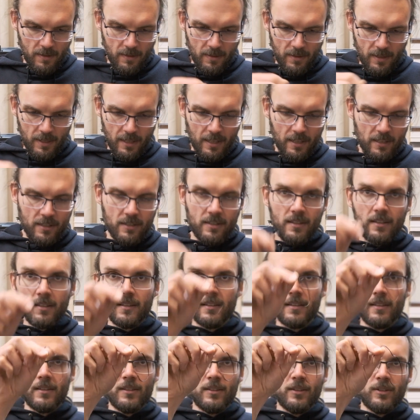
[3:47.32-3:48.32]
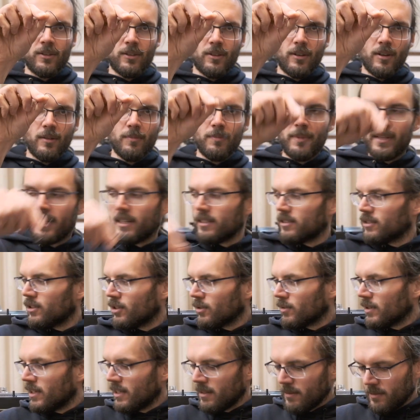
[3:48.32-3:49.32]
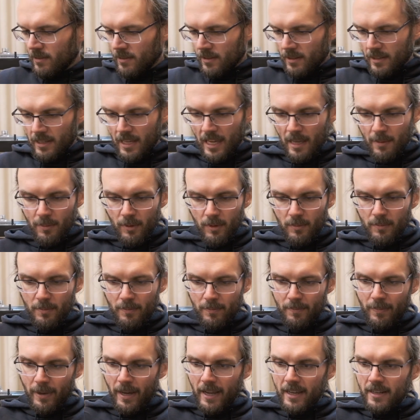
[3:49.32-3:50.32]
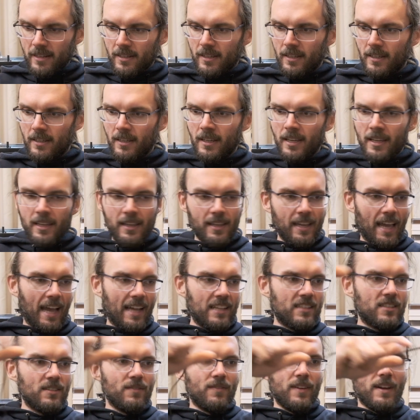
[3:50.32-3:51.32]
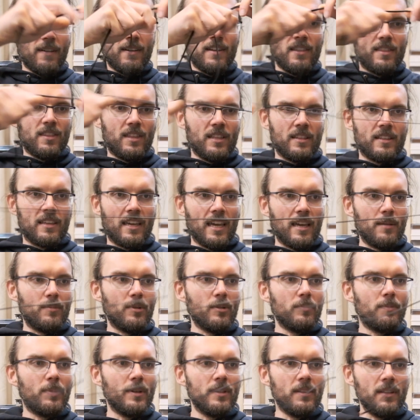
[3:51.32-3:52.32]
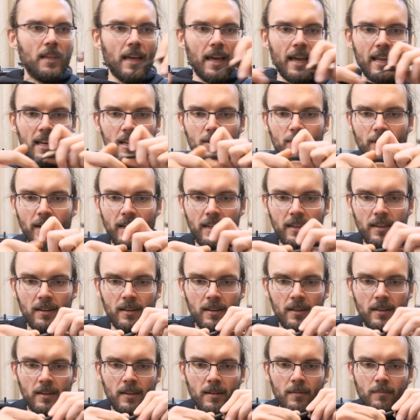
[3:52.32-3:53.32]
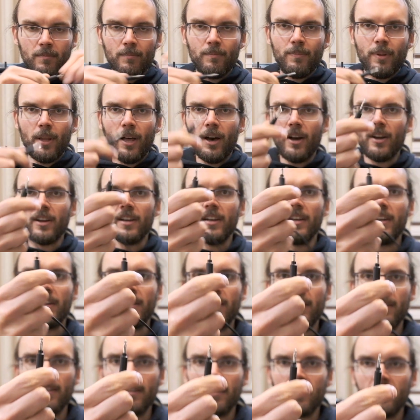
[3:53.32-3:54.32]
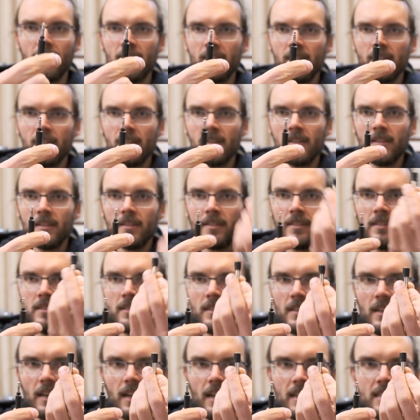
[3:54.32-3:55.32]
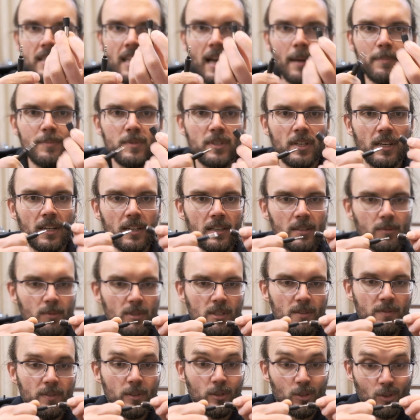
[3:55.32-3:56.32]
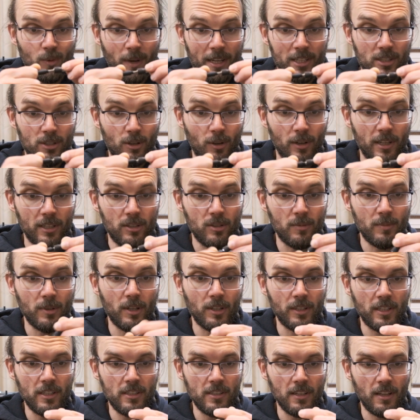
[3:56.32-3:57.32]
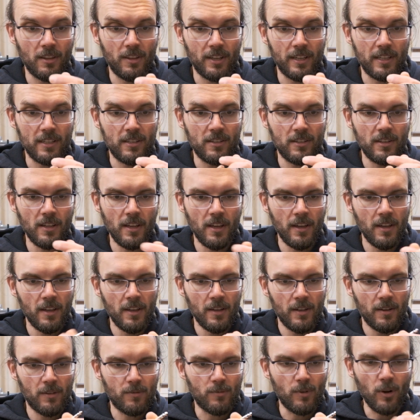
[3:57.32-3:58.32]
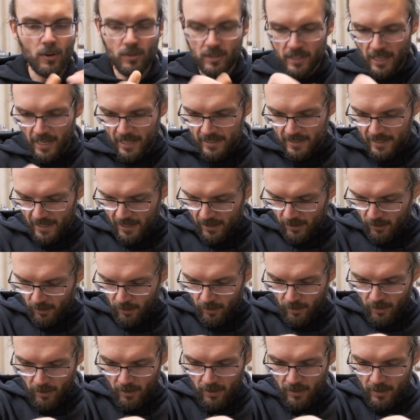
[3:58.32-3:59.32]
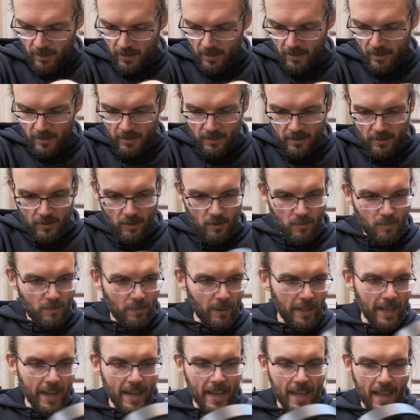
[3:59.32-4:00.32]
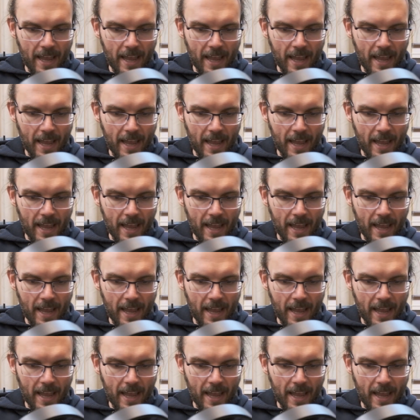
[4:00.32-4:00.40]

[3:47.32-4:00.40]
There's your obligatory cable binder. Yeah, it's a very thin cable, but anyway, plug, adapter, which feels quite solid to be honest. Nothing is rotating or no play